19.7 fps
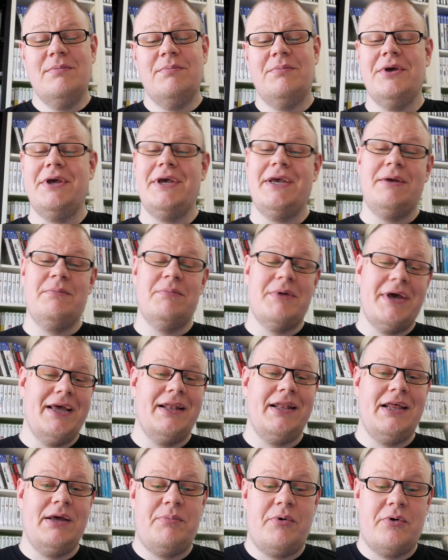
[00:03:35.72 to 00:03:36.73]
Being
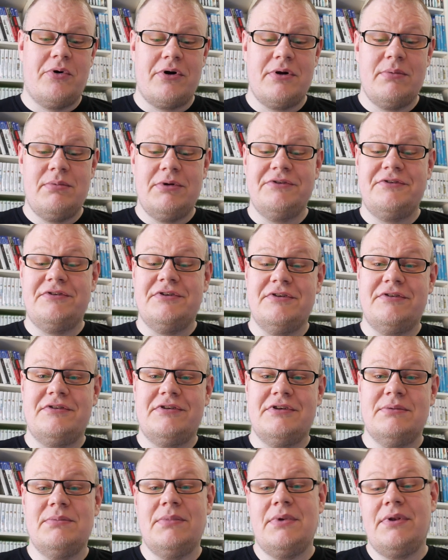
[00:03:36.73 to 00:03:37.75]
mainly a portable
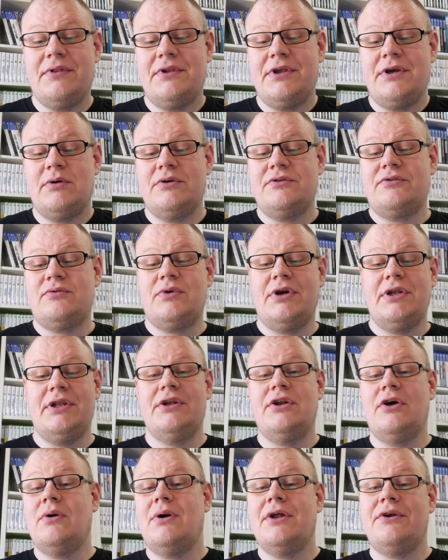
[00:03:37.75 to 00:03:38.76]
system, there was really
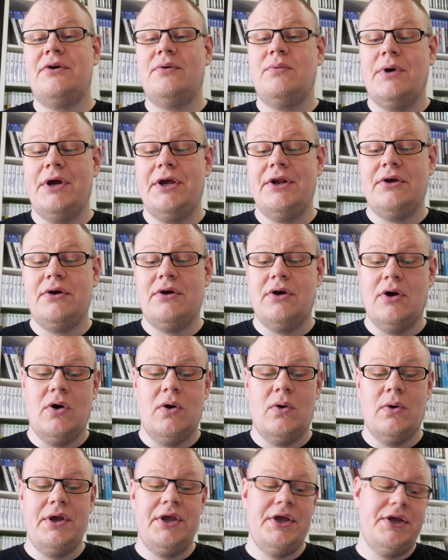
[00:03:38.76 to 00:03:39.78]
no other way to
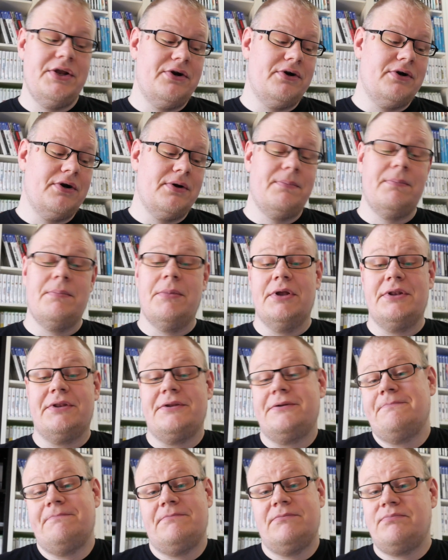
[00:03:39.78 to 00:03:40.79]
go either, but
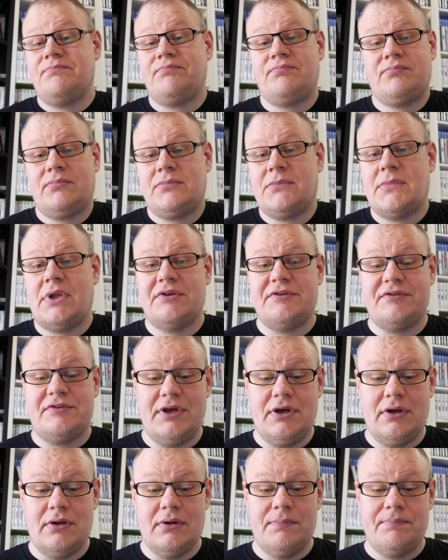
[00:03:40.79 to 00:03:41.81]

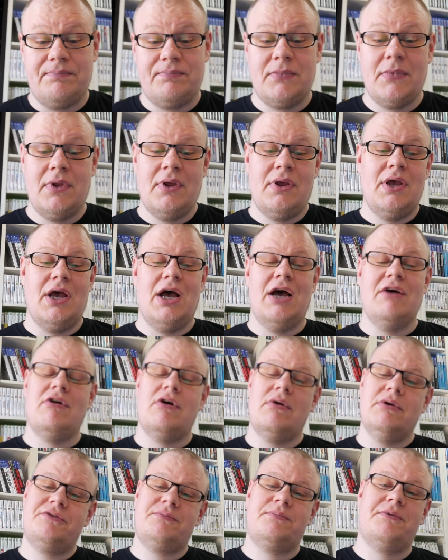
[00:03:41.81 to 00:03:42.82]
still, I've
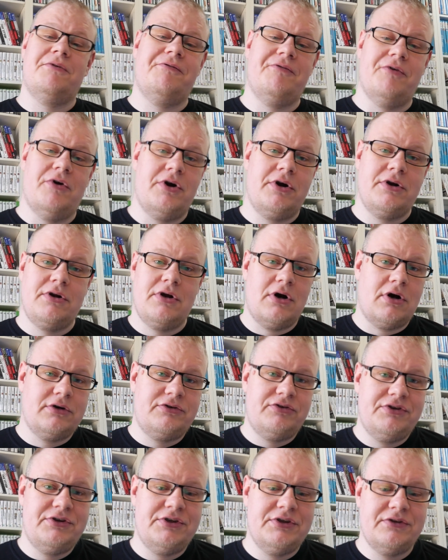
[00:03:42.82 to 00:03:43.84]
always preferred
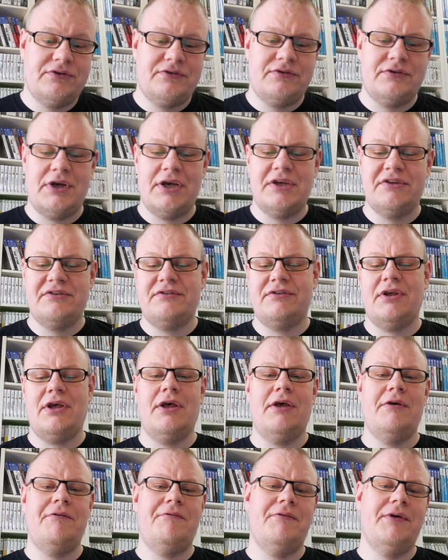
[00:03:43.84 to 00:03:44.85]
cartridges as
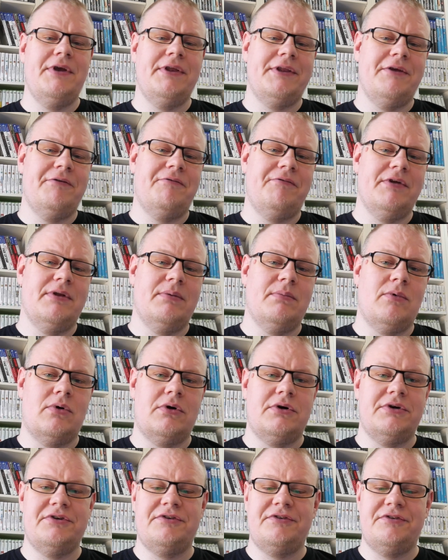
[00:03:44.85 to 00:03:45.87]
I think they feel
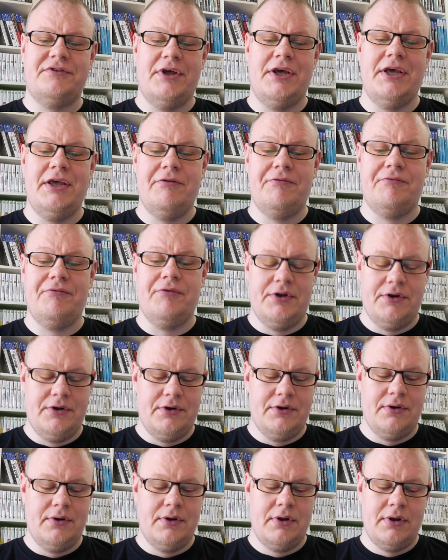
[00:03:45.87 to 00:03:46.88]
more safe
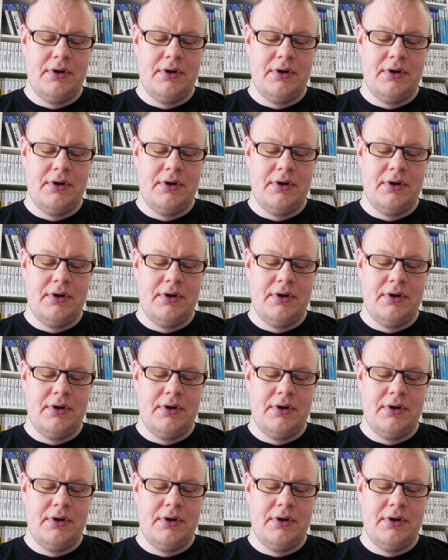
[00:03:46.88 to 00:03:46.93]
and